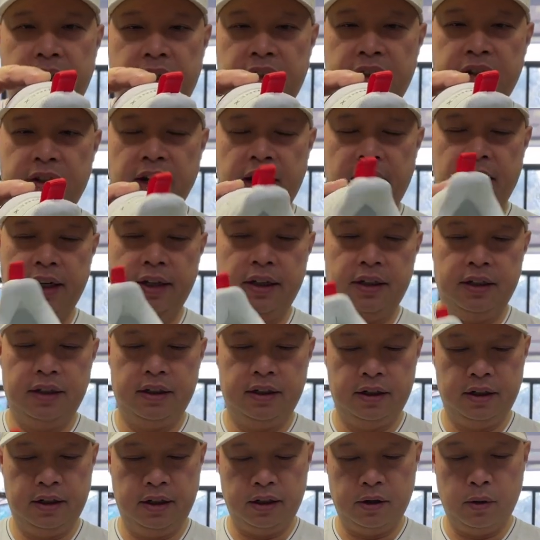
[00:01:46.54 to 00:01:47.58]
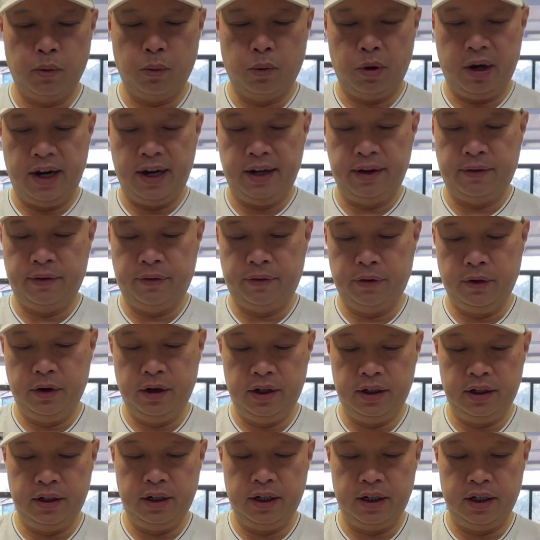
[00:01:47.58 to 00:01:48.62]
he's got like a wide
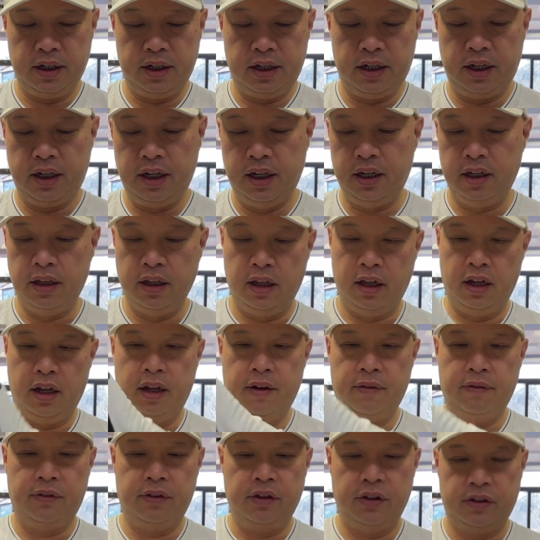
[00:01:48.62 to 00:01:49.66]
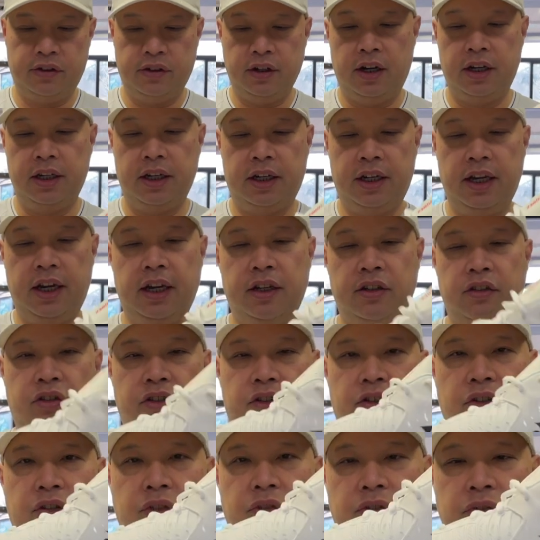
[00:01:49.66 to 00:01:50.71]
foot and he loved the
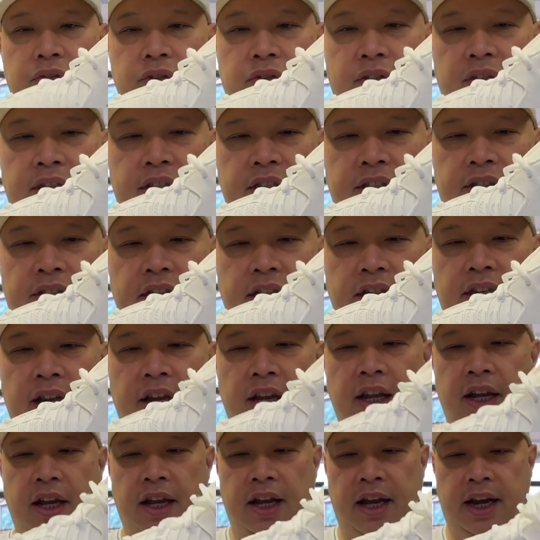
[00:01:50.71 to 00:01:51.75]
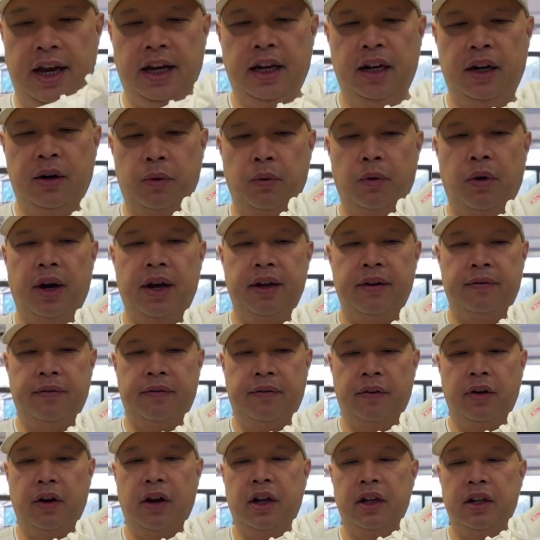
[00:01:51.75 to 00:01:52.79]
Sonicage 2s. He said, I got a wide
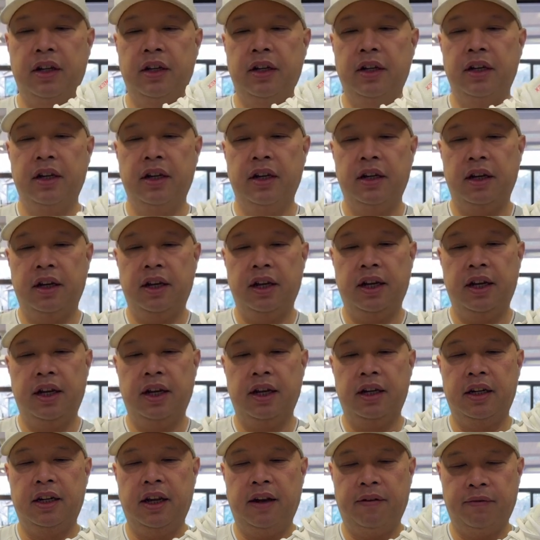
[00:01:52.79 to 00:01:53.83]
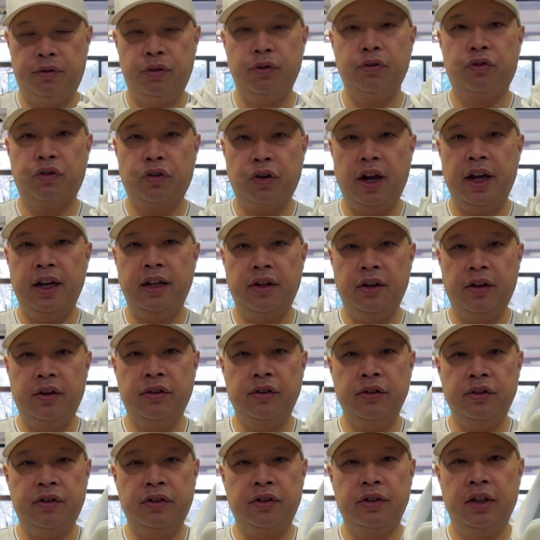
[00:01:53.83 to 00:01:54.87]
foot and have you tried
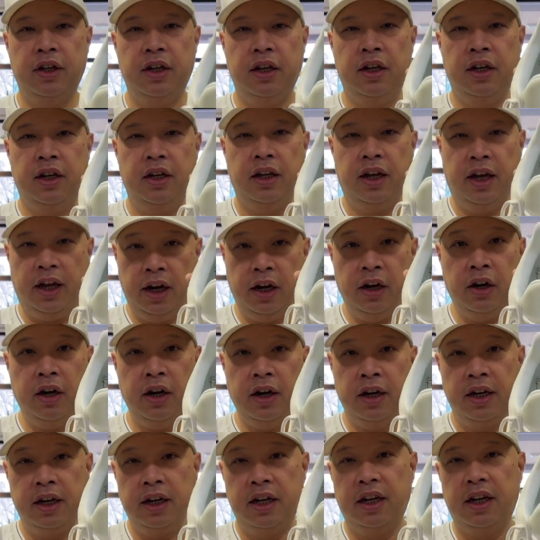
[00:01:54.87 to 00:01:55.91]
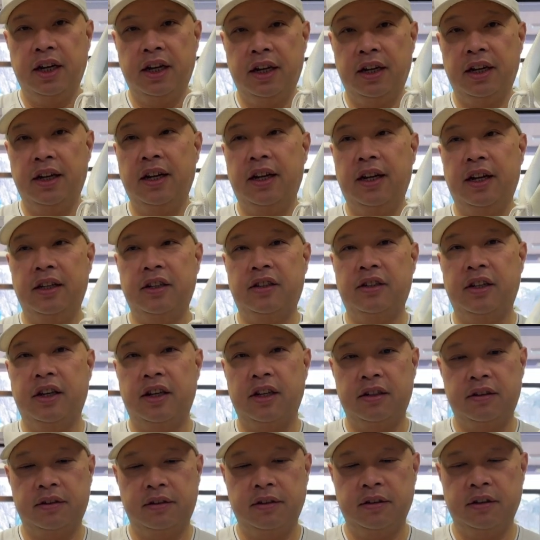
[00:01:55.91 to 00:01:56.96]
those hair? And I
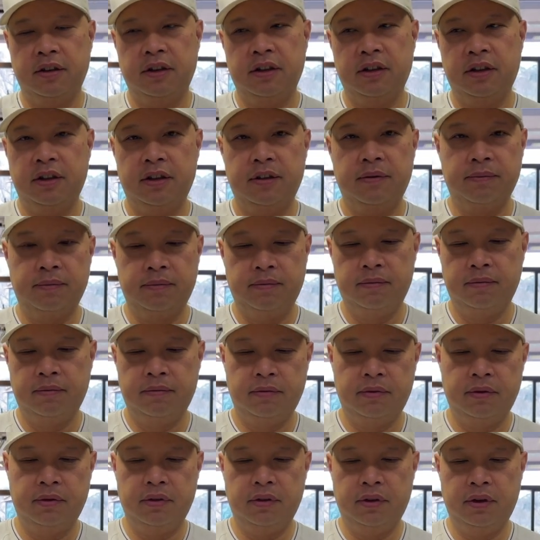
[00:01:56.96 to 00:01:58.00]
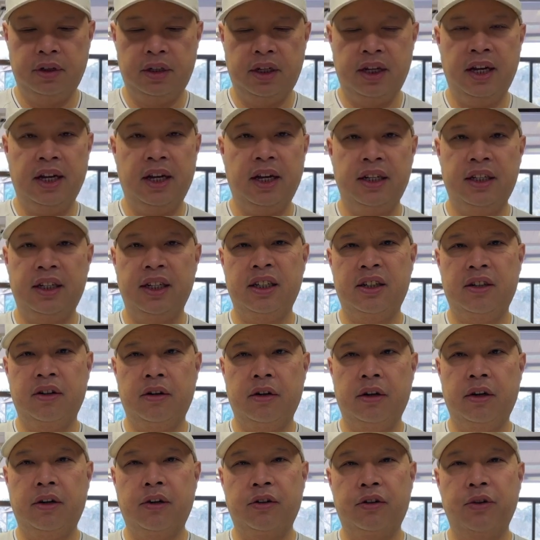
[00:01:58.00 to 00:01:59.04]
said, um, yeah, I think they're
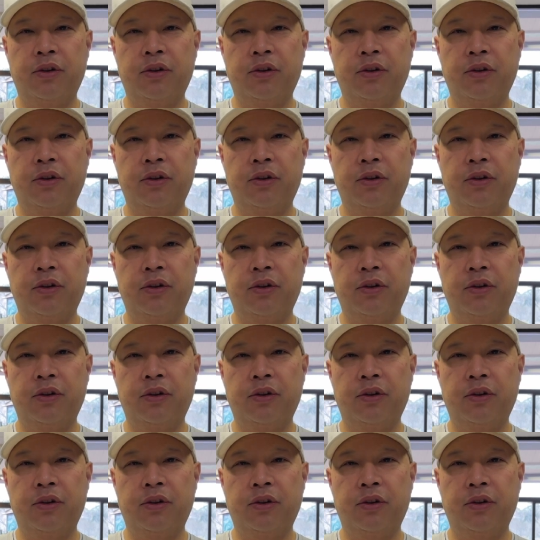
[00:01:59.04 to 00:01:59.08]
a little